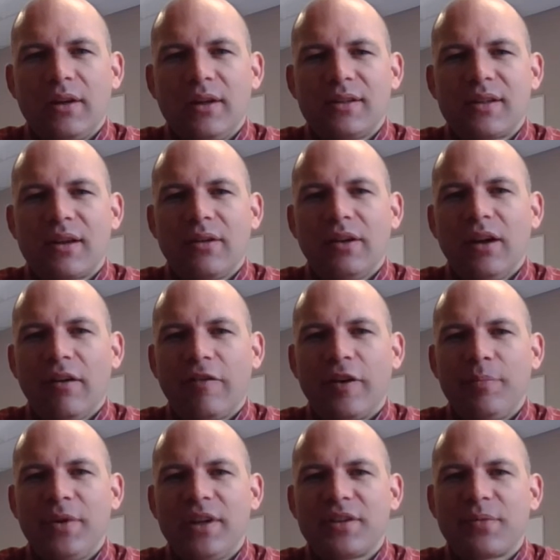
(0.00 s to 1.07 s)
And it's clear
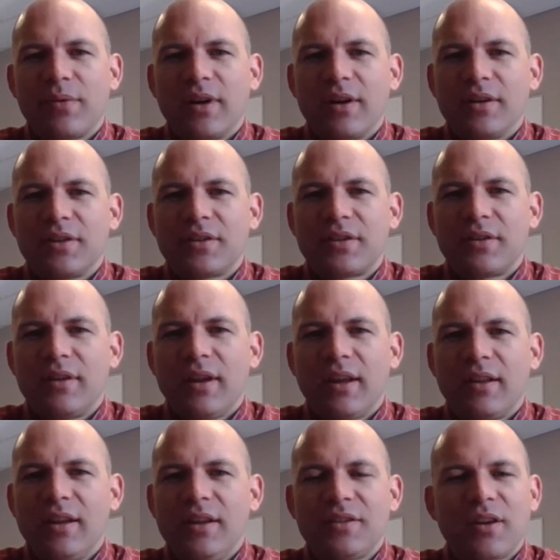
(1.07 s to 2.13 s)
from these words
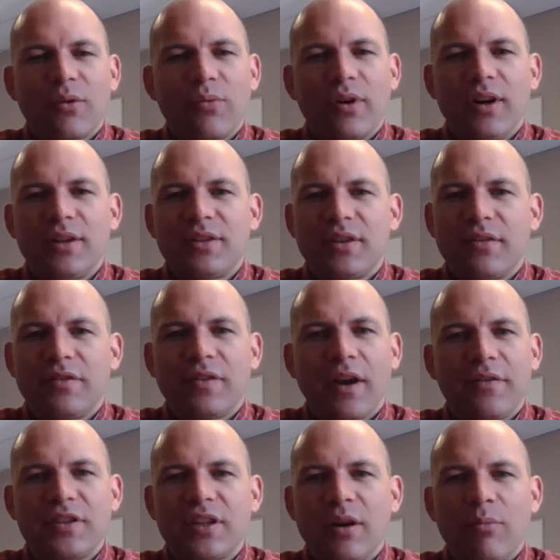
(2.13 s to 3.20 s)
that these are words of,
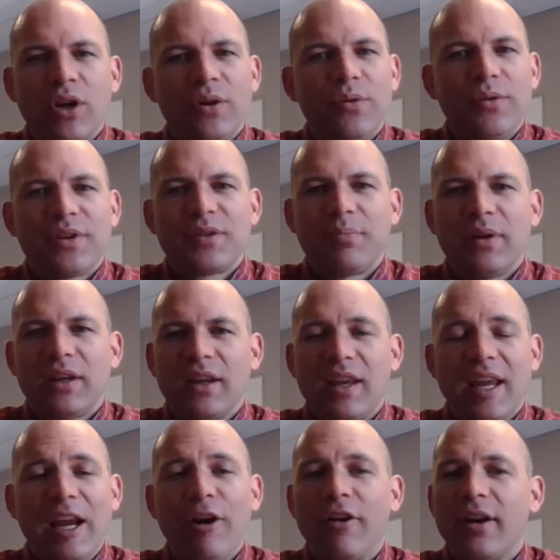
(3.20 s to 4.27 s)
of someone who has
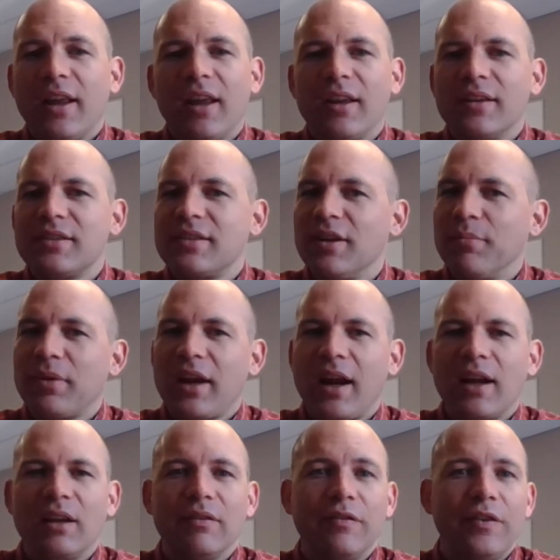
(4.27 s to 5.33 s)
been carrying some
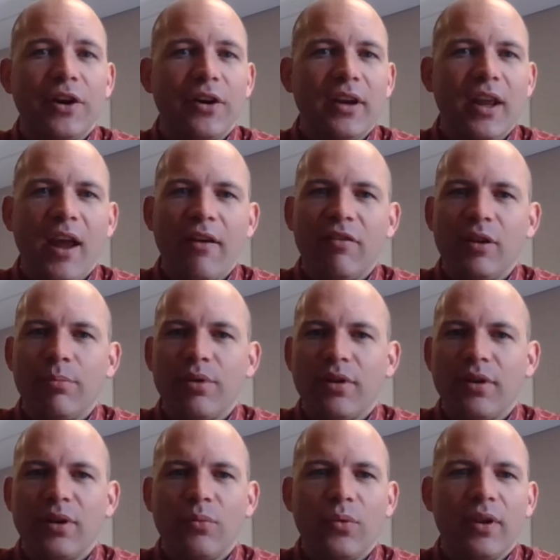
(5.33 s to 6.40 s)
kind of very heavy
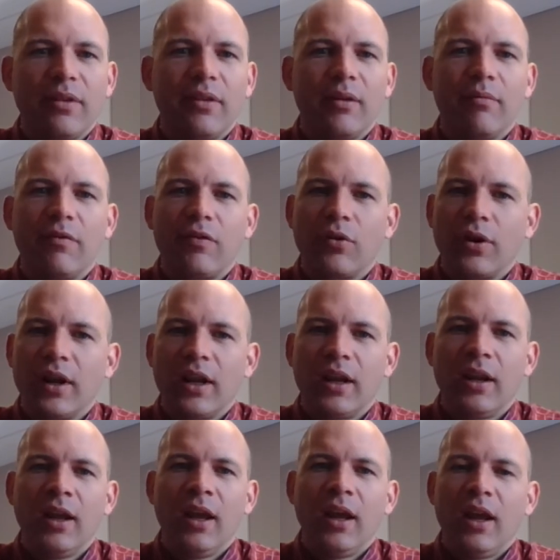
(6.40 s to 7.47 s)
burden with them for
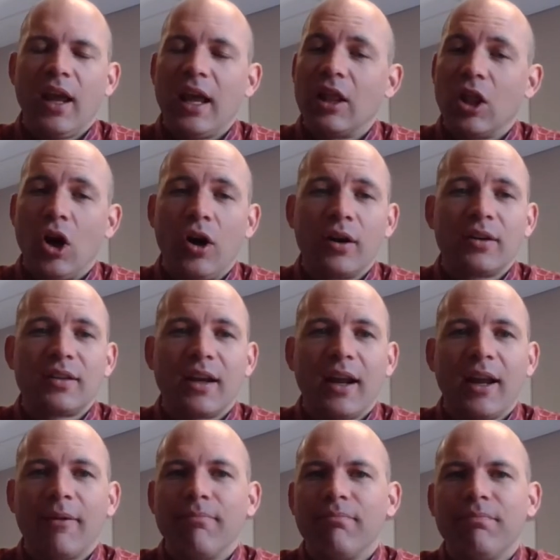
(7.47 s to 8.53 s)
a, a long
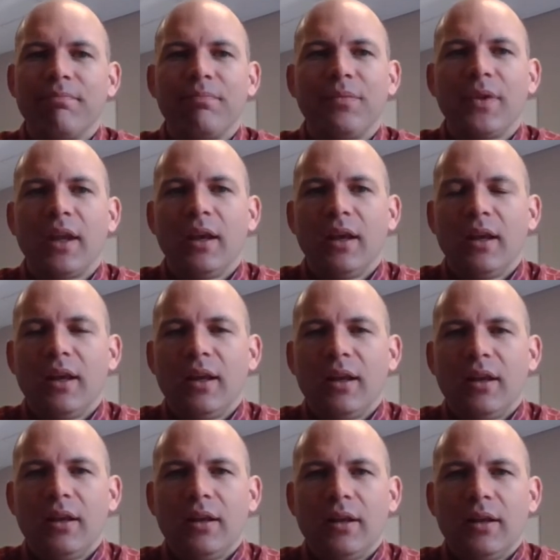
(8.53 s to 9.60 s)
time.
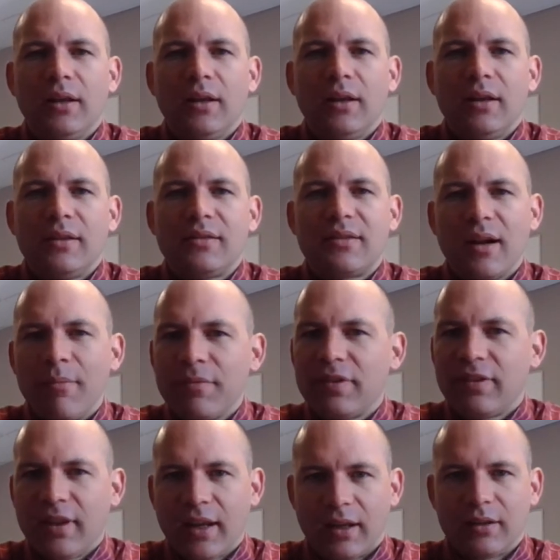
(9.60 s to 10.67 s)

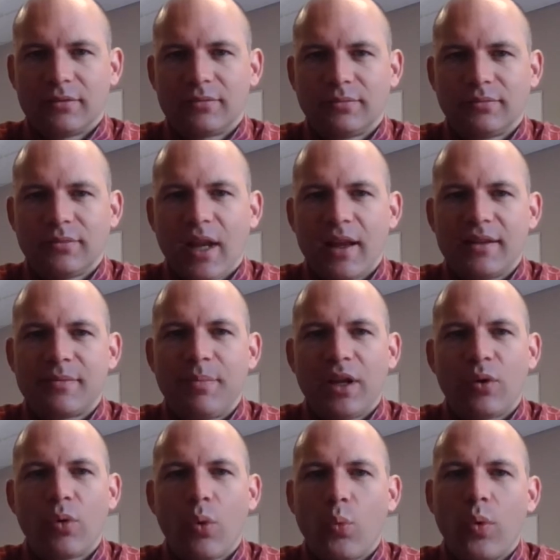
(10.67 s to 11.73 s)
Something has
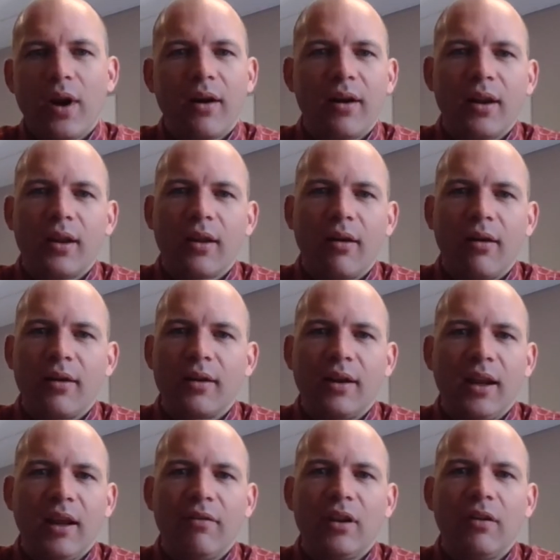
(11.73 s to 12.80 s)
been wearing
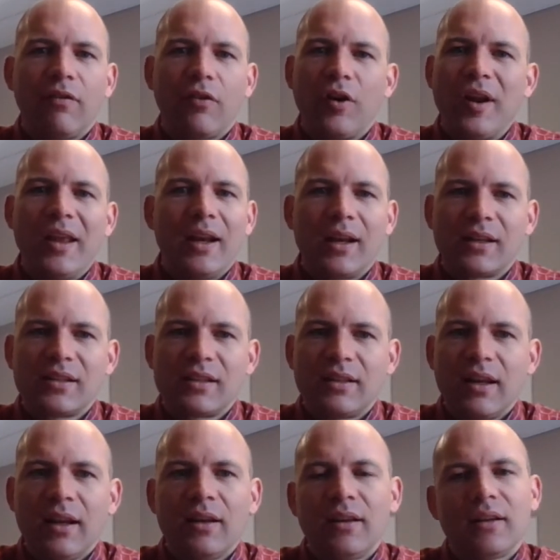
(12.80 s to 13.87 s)
on David for an
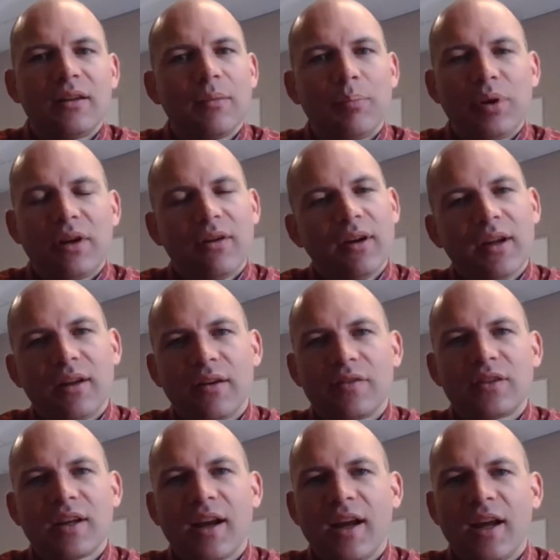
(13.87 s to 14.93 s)
extended period
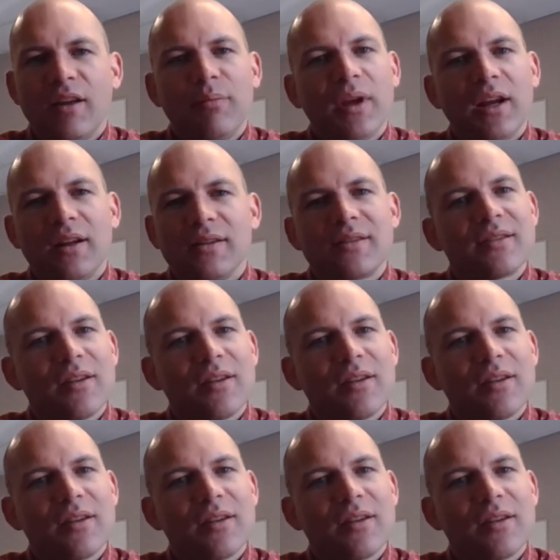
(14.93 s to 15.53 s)
of time, and in